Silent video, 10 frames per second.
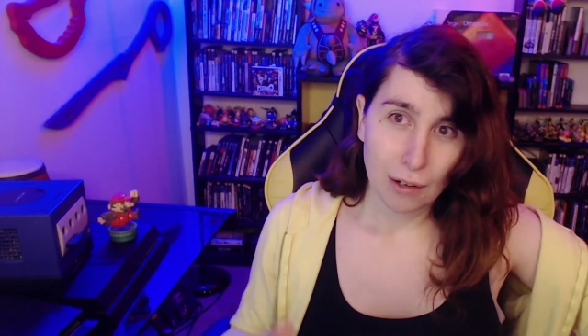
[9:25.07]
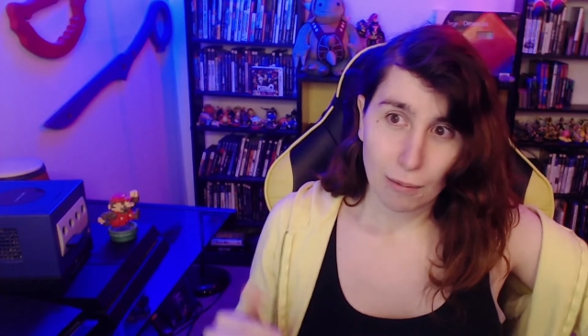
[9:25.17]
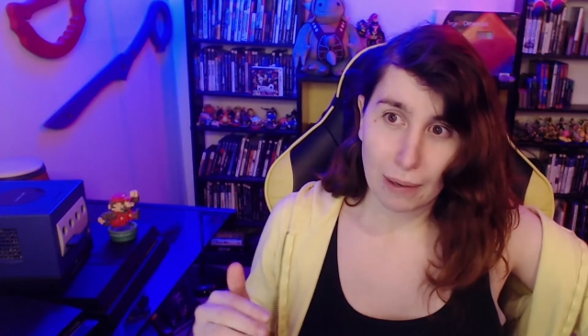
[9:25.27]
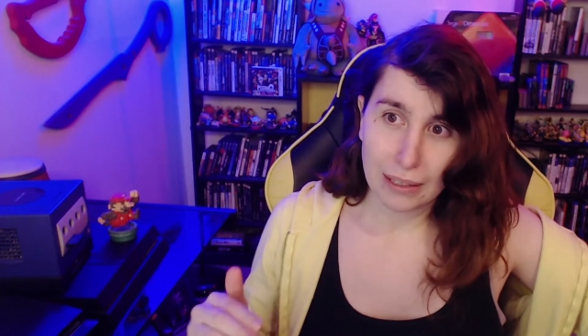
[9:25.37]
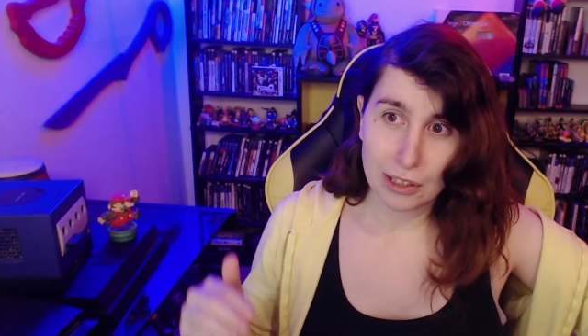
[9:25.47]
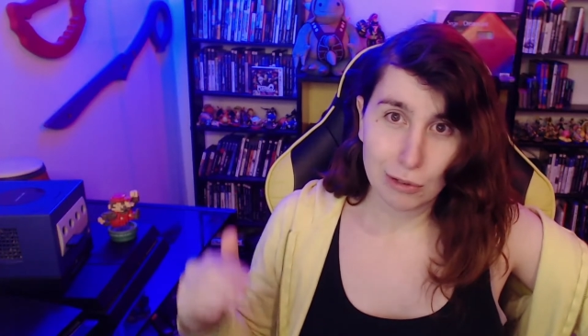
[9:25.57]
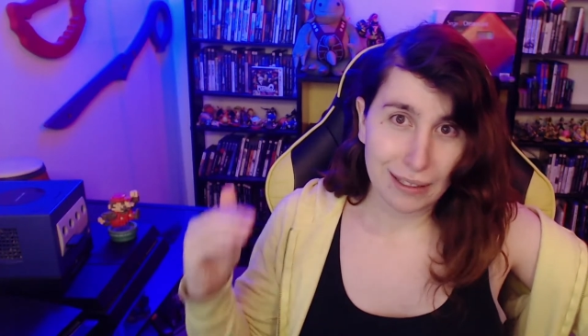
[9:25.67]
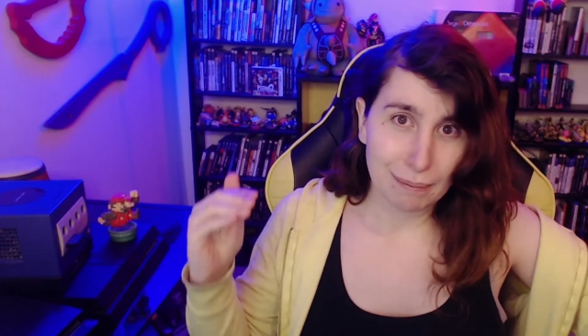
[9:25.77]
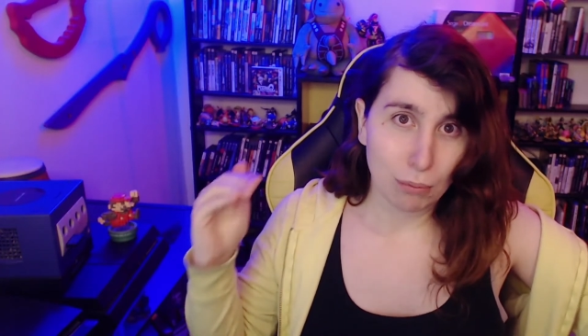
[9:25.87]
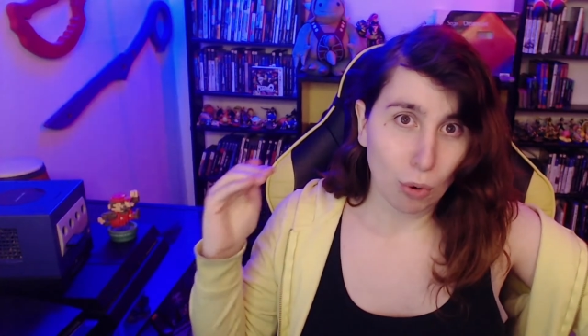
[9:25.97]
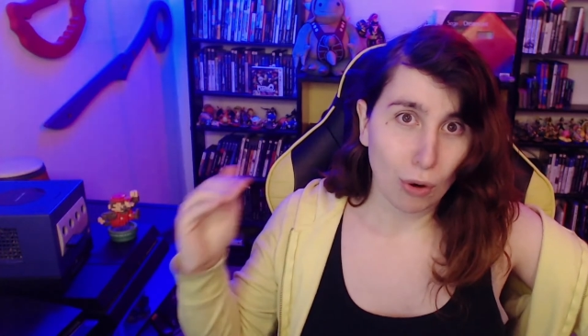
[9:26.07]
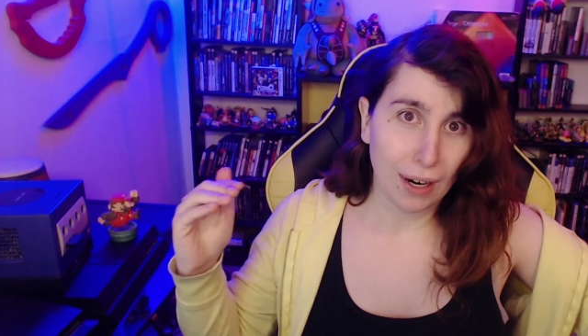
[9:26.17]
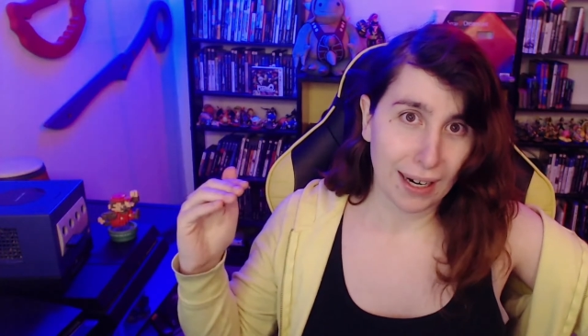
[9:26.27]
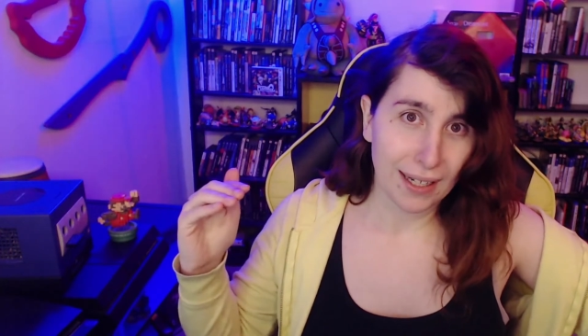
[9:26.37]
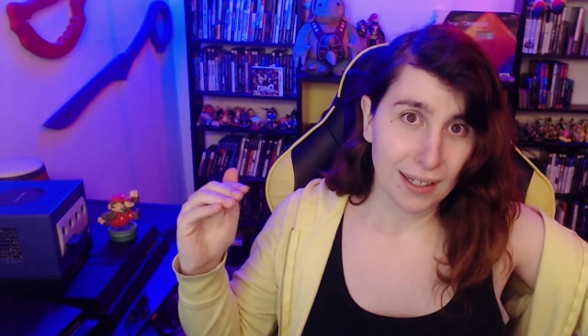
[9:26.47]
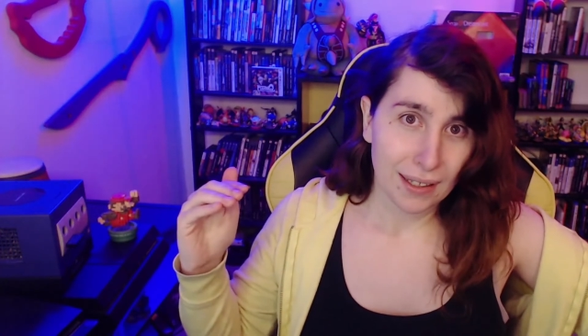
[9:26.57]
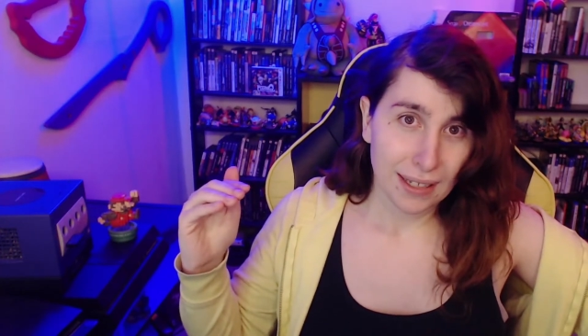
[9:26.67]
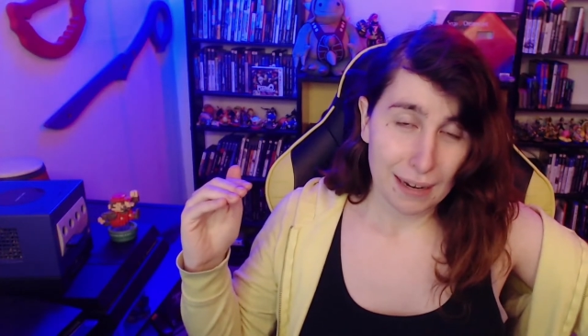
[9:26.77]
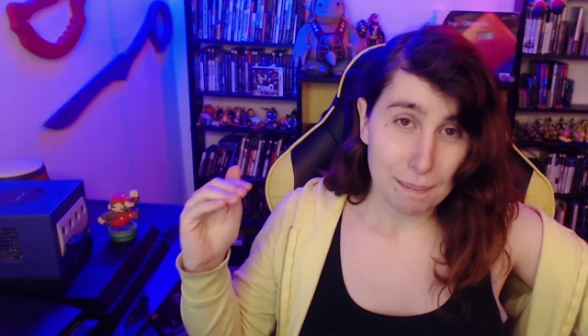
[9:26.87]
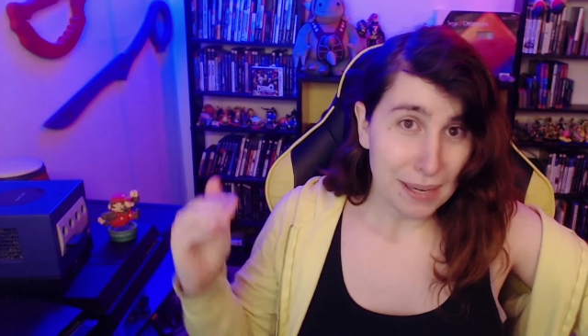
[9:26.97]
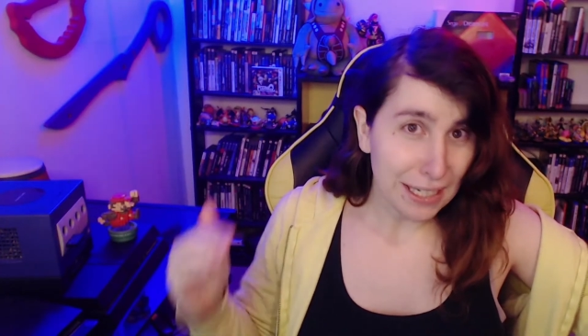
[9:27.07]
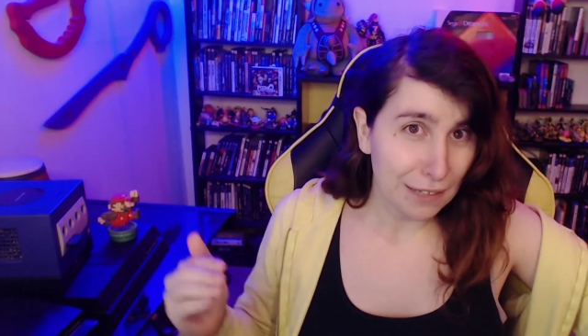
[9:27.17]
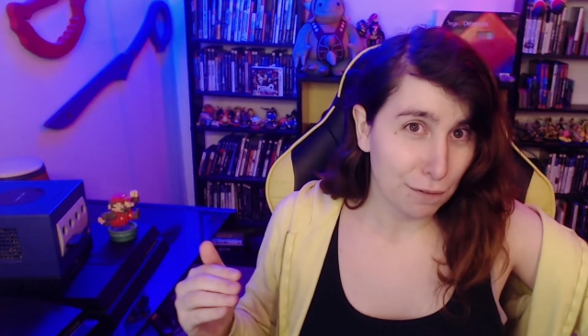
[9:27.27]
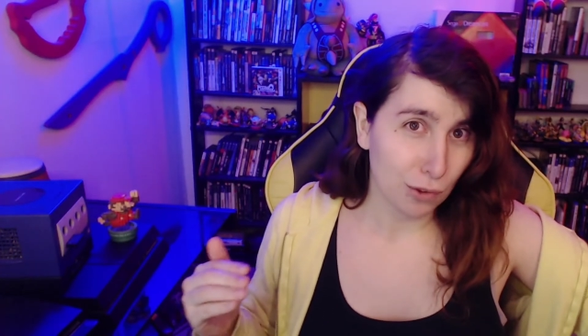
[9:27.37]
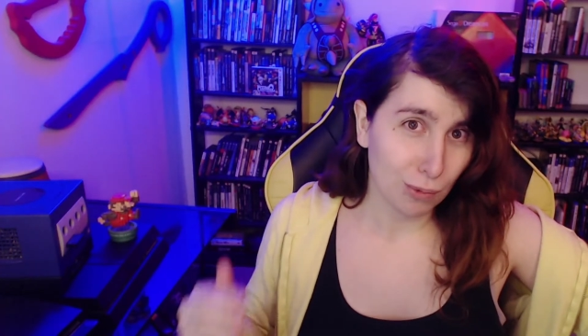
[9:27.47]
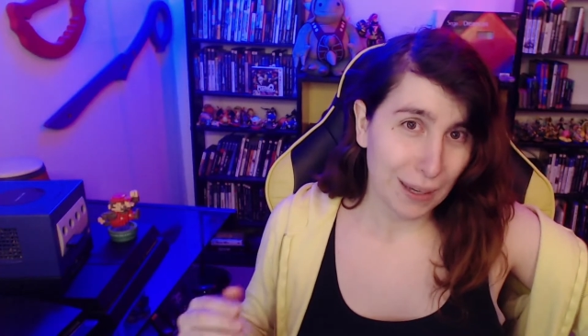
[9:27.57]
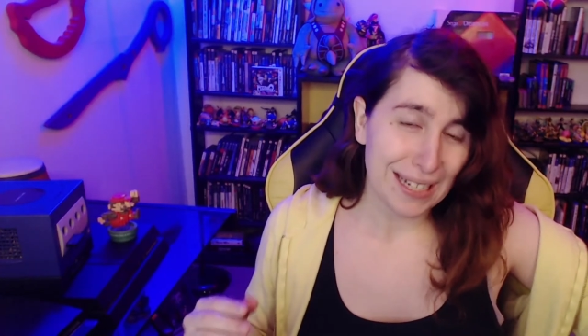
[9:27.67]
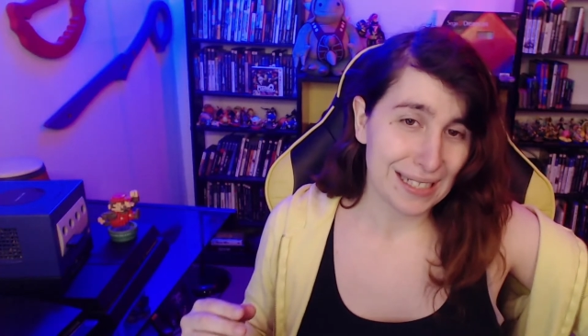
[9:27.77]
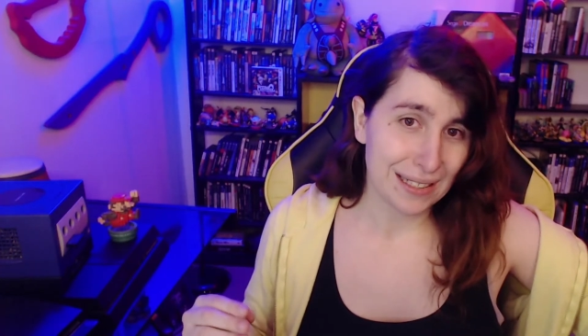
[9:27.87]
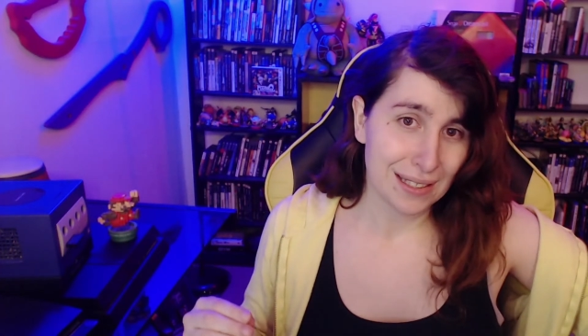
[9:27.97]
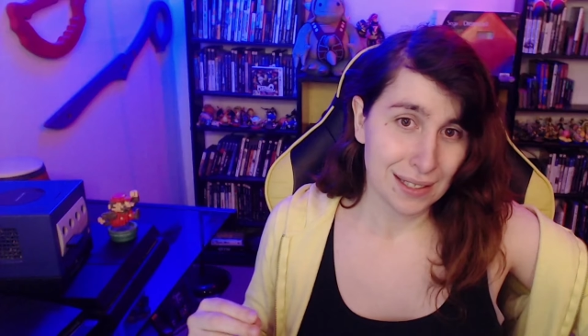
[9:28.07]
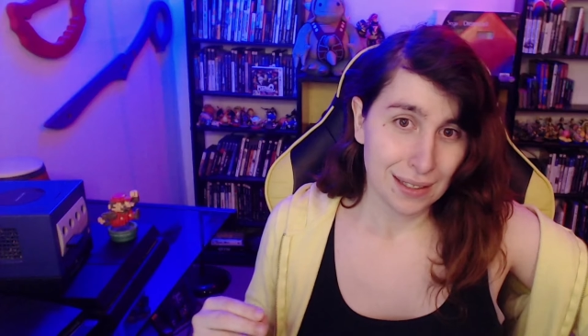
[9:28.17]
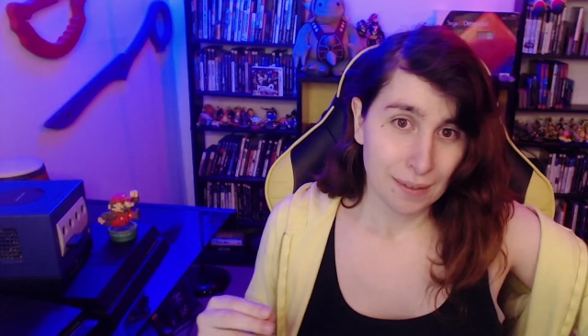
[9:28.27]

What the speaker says: while doing more in meaningful ways.